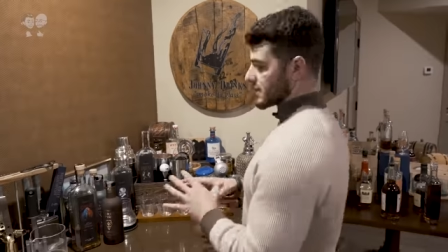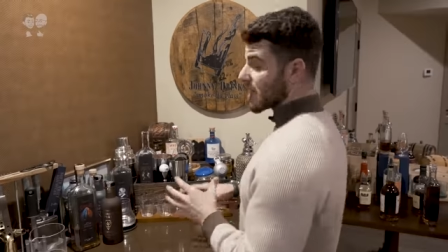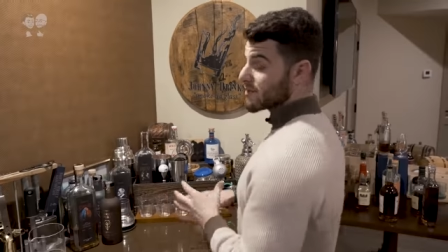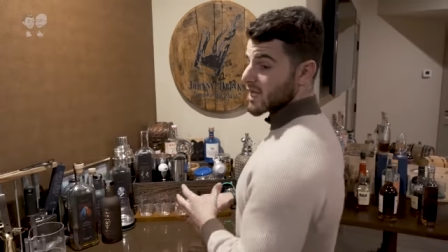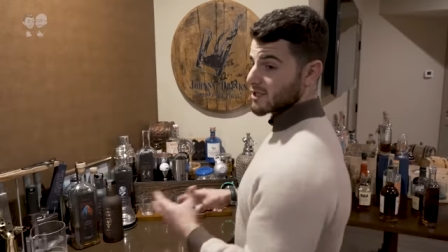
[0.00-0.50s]

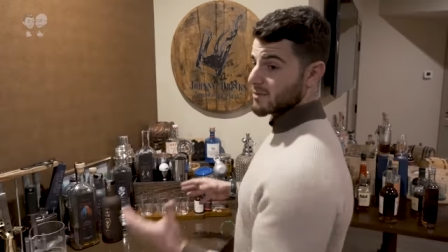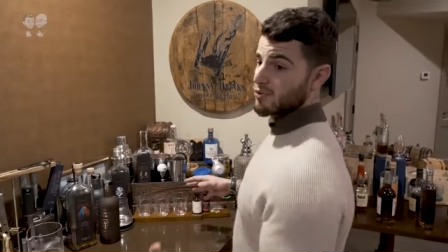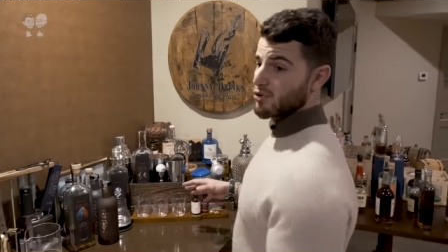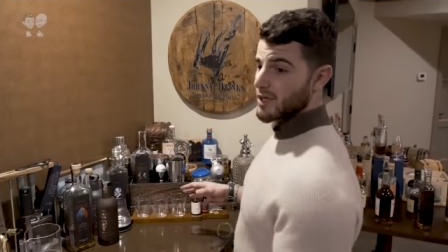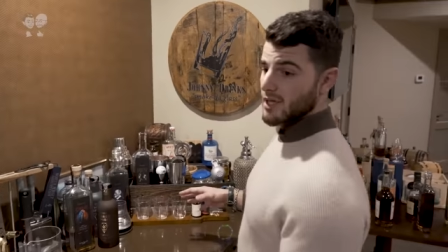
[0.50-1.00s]
setup is actually
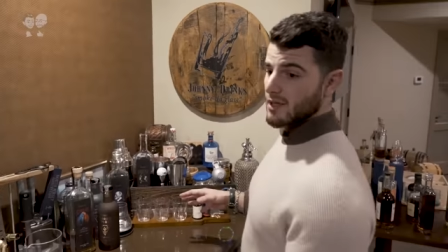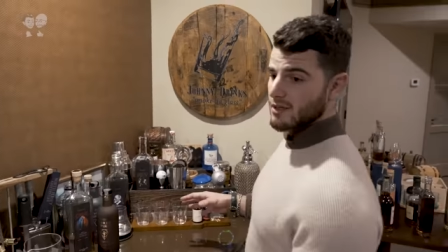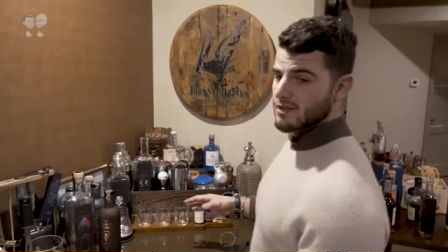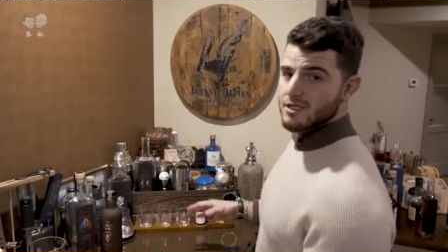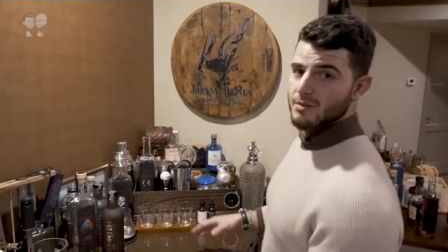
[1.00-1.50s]

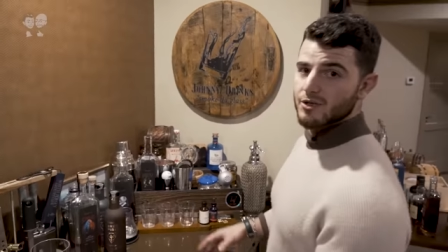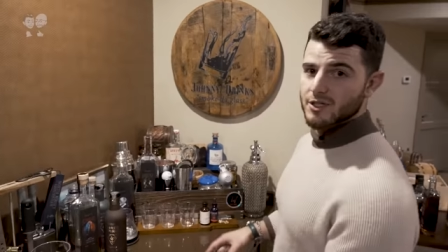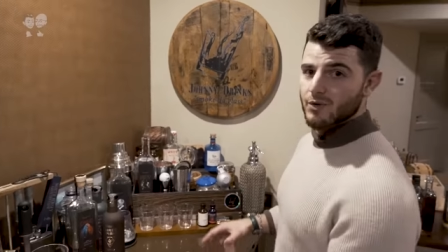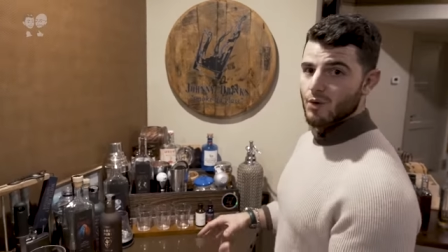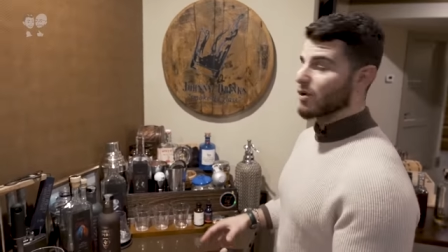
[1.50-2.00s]
pretty similar
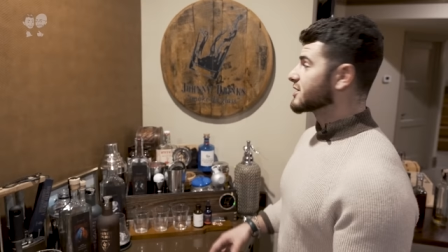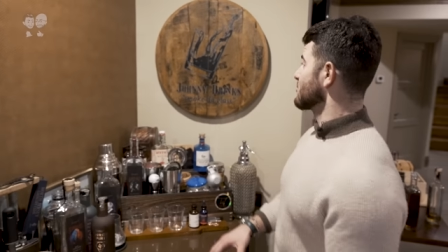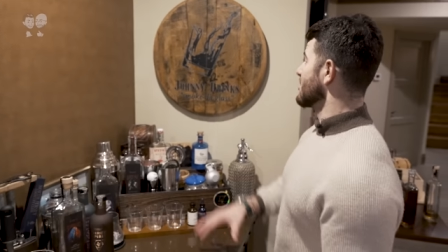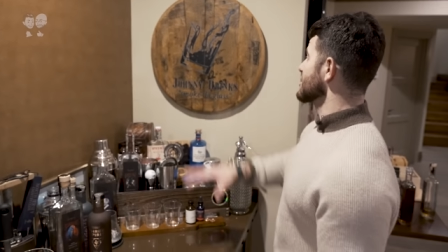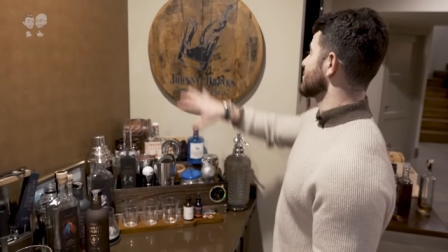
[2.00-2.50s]
to what it once
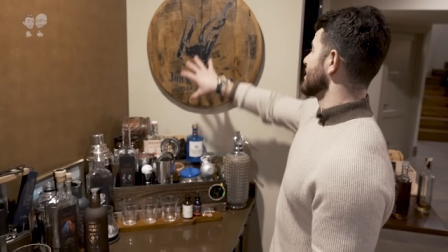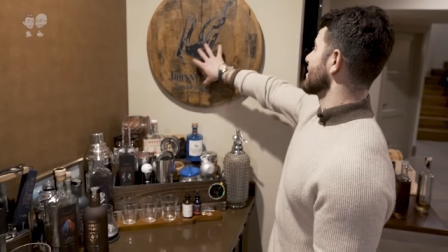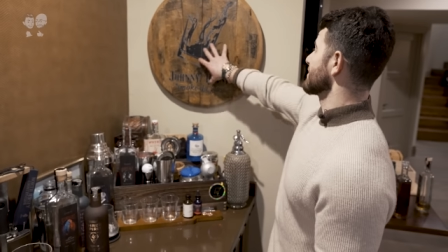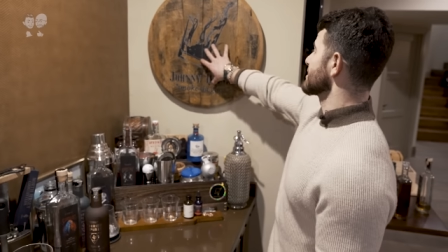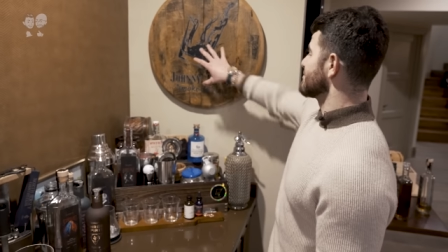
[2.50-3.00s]
was. We
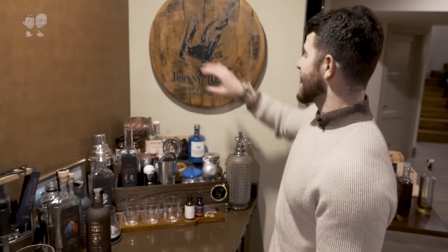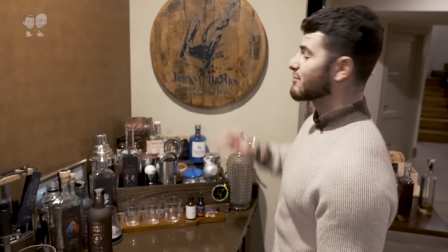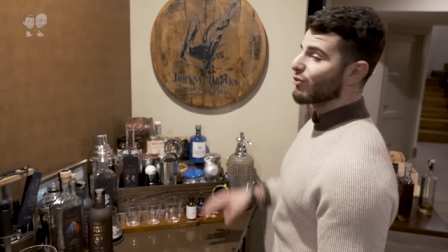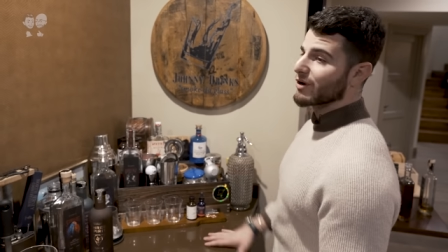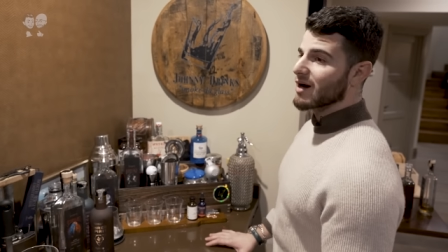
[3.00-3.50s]
hung this
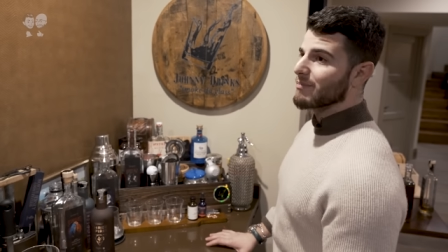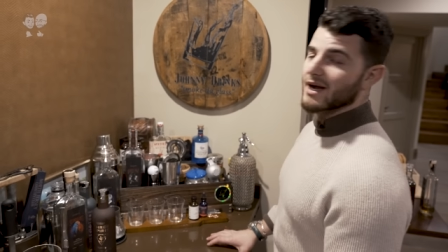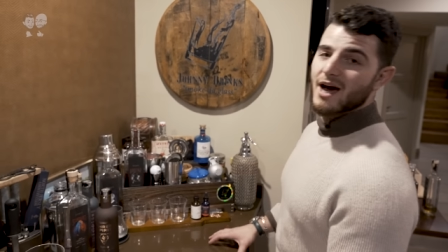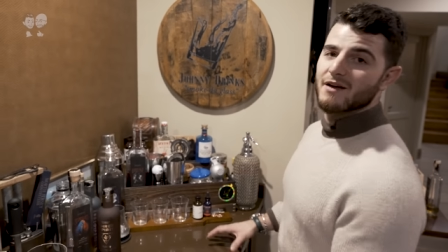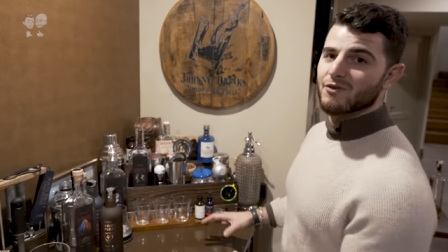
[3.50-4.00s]
bad boy up. I
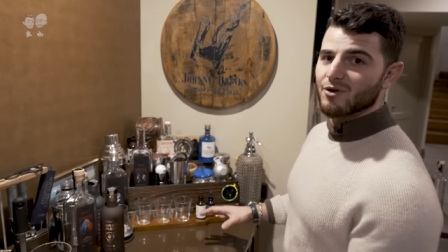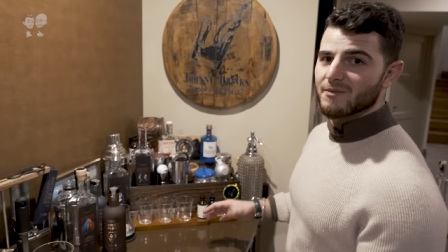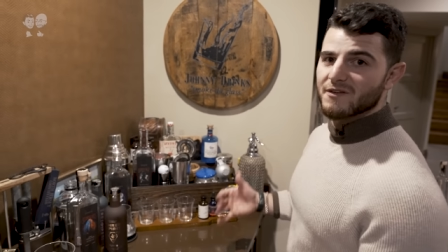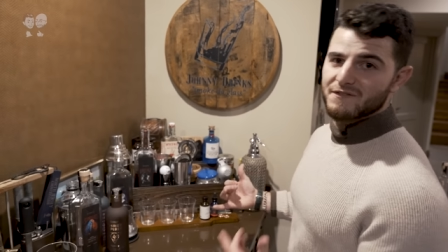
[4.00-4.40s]
got it for him for